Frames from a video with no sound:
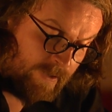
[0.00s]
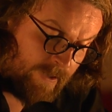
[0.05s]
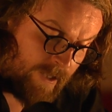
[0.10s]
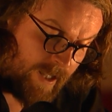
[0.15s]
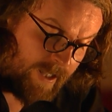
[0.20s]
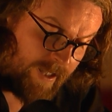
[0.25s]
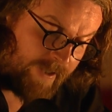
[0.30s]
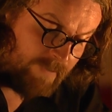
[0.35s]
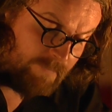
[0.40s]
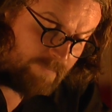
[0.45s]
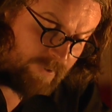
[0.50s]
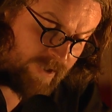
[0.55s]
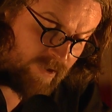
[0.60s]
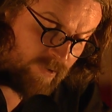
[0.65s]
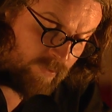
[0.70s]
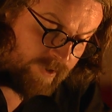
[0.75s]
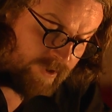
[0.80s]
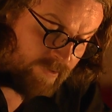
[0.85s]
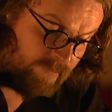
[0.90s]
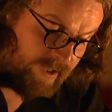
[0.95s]
I had a
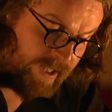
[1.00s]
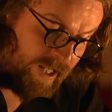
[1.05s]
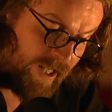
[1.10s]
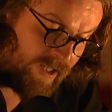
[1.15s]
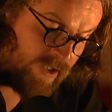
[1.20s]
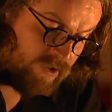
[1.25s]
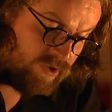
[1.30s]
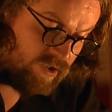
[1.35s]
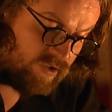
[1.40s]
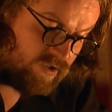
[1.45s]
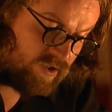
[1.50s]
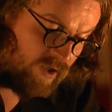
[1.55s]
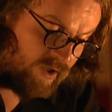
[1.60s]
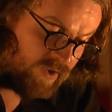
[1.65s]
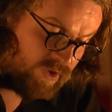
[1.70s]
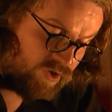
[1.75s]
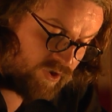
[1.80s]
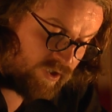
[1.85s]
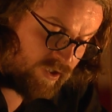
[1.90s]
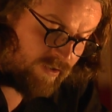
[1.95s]
beer with him and H and
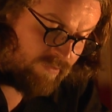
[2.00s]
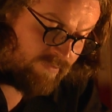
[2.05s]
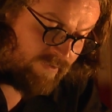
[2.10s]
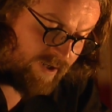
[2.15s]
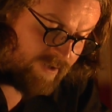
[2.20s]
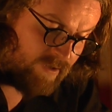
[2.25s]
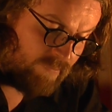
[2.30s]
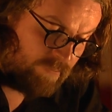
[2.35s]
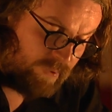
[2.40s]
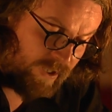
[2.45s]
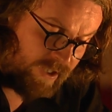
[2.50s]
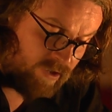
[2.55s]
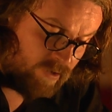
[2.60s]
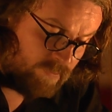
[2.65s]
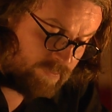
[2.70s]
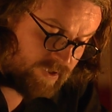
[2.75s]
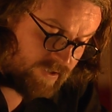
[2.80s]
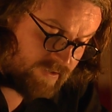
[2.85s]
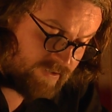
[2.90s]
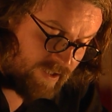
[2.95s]
talked shit and random
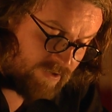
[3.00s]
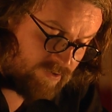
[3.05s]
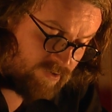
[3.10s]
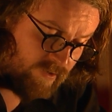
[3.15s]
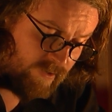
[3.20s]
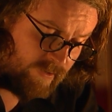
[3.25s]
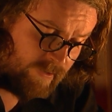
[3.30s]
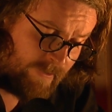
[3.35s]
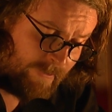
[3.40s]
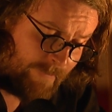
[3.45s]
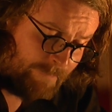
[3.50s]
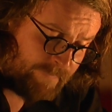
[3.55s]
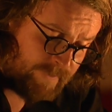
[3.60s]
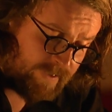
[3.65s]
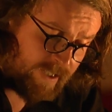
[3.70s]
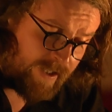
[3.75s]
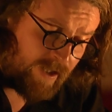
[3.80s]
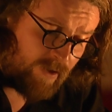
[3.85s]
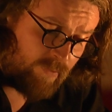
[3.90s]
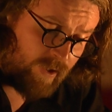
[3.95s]
pickups, etc.
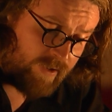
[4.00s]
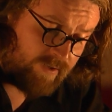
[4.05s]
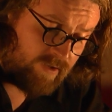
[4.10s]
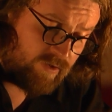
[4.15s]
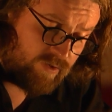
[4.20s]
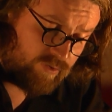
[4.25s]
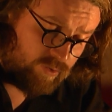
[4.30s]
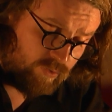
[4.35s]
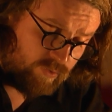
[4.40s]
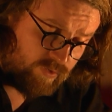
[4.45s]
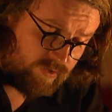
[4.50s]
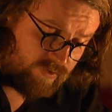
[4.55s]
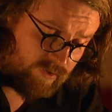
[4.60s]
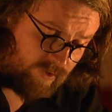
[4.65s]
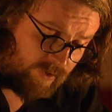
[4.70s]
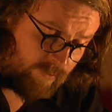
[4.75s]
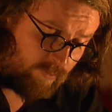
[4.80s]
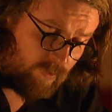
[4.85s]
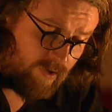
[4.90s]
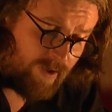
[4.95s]
Then I went to
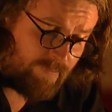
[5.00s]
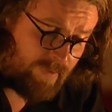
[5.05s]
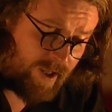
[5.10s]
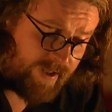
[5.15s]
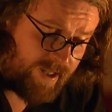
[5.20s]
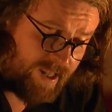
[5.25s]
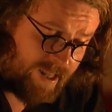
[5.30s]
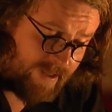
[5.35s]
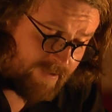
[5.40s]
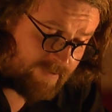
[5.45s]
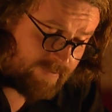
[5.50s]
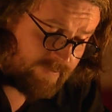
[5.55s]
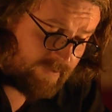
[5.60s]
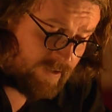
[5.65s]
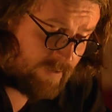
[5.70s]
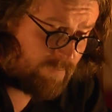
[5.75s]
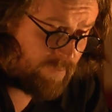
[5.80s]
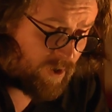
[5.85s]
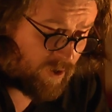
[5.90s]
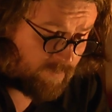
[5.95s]
Südstern where I met S,
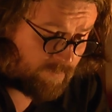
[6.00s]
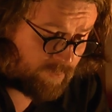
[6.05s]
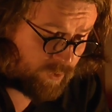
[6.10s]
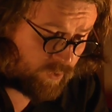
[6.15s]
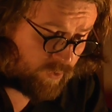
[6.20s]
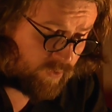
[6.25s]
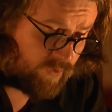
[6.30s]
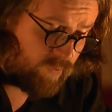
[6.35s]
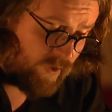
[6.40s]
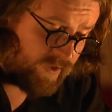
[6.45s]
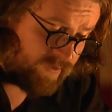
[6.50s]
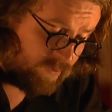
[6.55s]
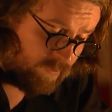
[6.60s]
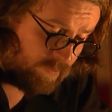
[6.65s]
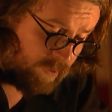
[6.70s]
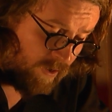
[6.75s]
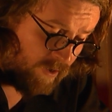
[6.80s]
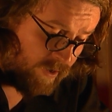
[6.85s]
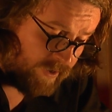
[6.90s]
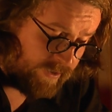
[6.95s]
bought booze, went to a
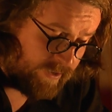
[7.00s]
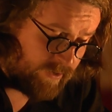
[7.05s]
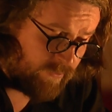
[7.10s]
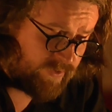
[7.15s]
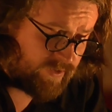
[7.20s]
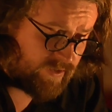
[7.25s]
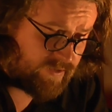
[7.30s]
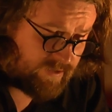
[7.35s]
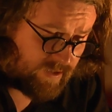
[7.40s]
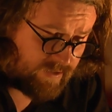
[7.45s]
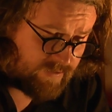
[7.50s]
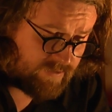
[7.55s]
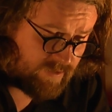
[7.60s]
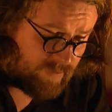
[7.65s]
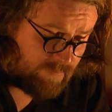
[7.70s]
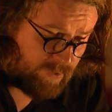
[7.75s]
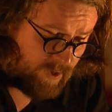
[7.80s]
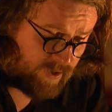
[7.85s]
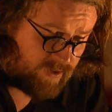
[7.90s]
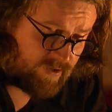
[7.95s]
party. It was a
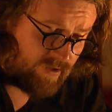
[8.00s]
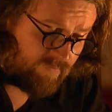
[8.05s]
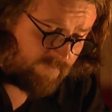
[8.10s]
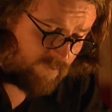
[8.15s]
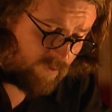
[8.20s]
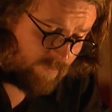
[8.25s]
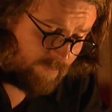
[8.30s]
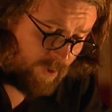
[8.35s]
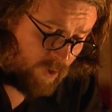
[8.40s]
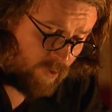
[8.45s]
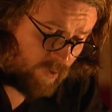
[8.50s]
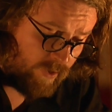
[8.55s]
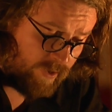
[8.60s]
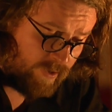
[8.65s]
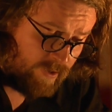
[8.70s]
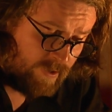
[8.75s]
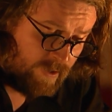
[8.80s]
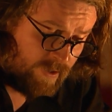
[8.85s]
60th birthday for a poet.